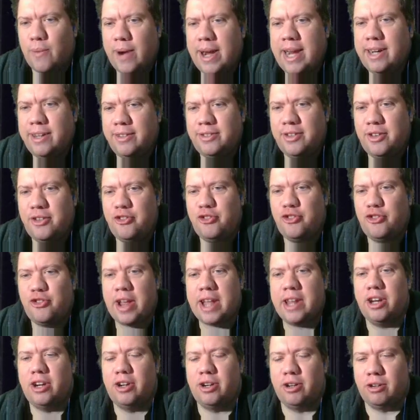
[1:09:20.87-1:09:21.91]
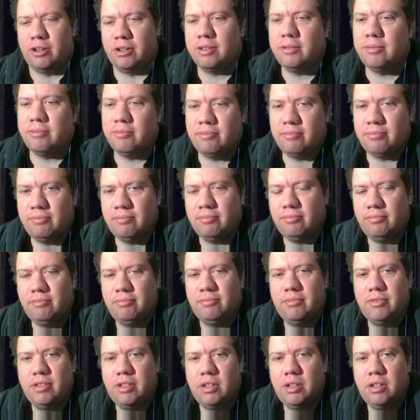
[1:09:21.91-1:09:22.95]
grade is a janitor?
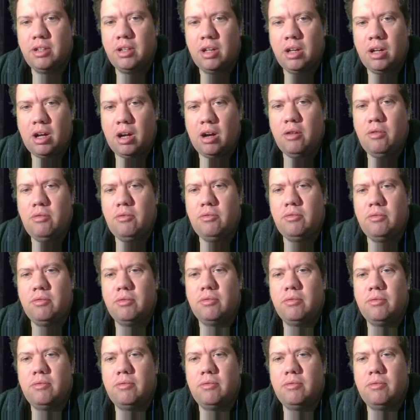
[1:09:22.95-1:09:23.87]
Oh.